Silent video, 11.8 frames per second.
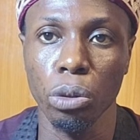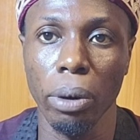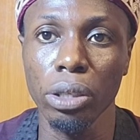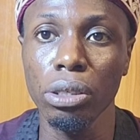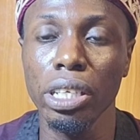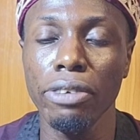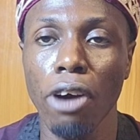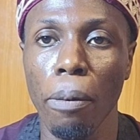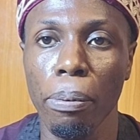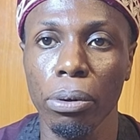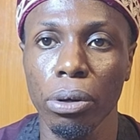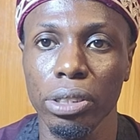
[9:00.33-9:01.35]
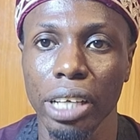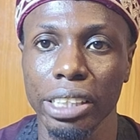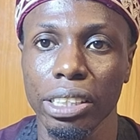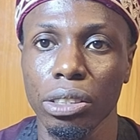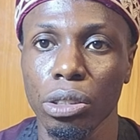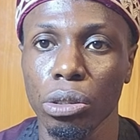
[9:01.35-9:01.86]
So we're going to leave our product
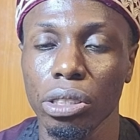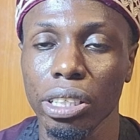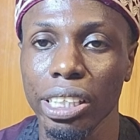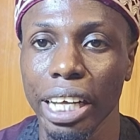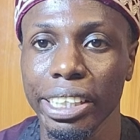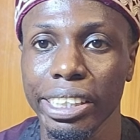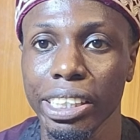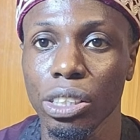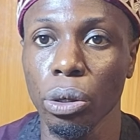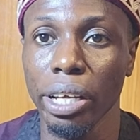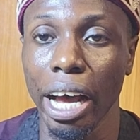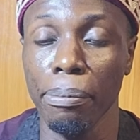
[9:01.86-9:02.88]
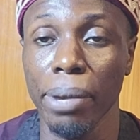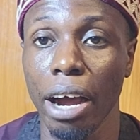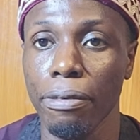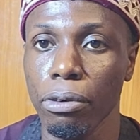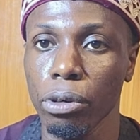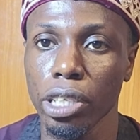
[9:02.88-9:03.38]
that so it can be
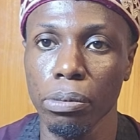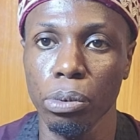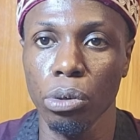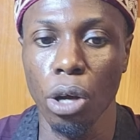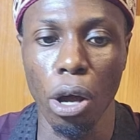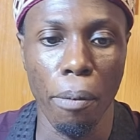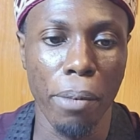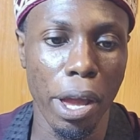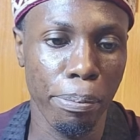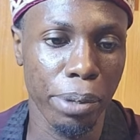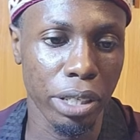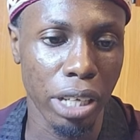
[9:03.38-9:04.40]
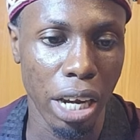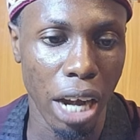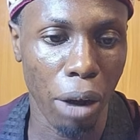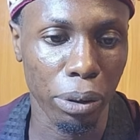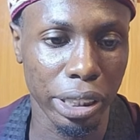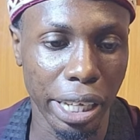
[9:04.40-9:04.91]
affordable. Maybe
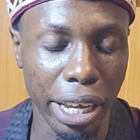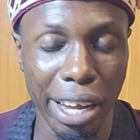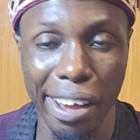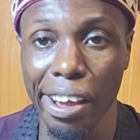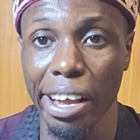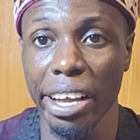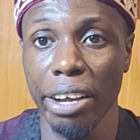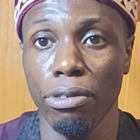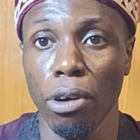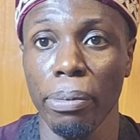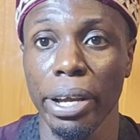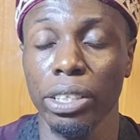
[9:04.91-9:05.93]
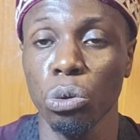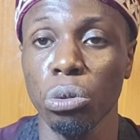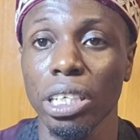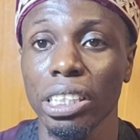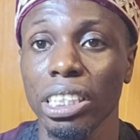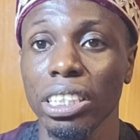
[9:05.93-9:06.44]
I would say from a
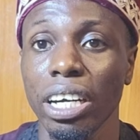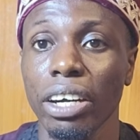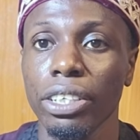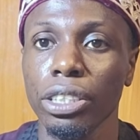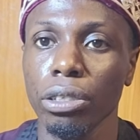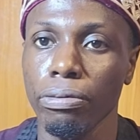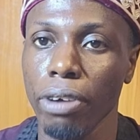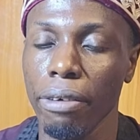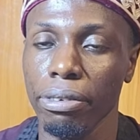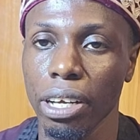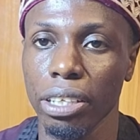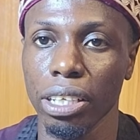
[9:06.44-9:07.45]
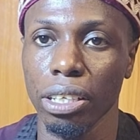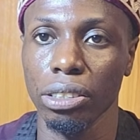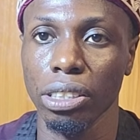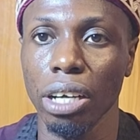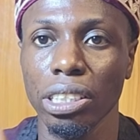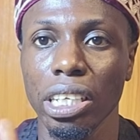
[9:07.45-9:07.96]
2,000 naira range to
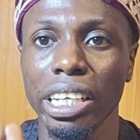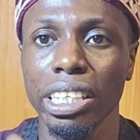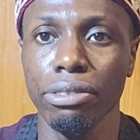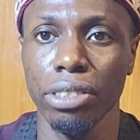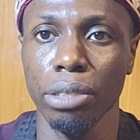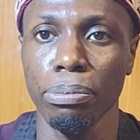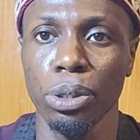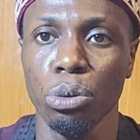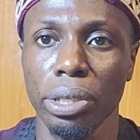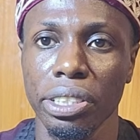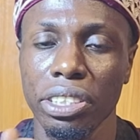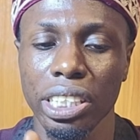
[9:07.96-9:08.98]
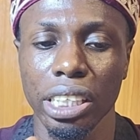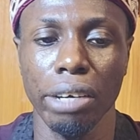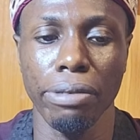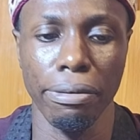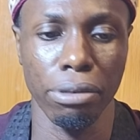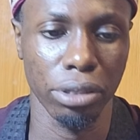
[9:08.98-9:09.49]
5,000. So let's leave it in between
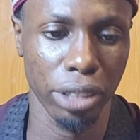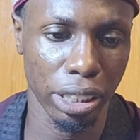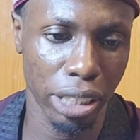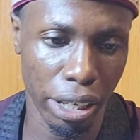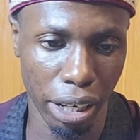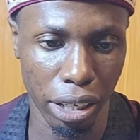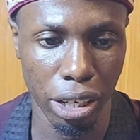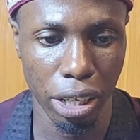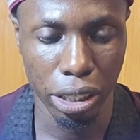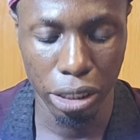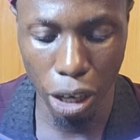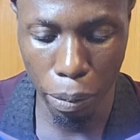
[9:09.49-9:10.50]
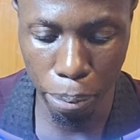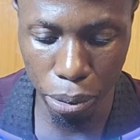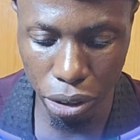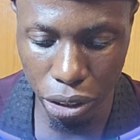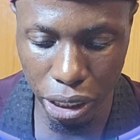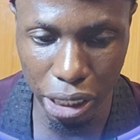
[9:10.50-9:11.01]
3,500 naira. So I'll
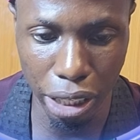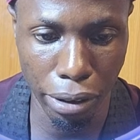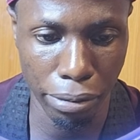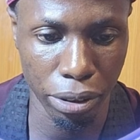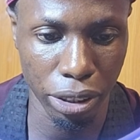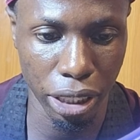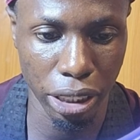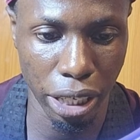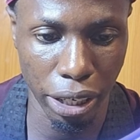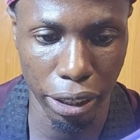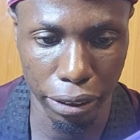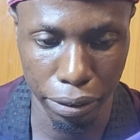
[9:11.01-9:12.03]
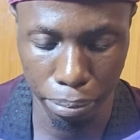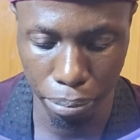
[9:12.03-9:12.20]
put 3,500 naira.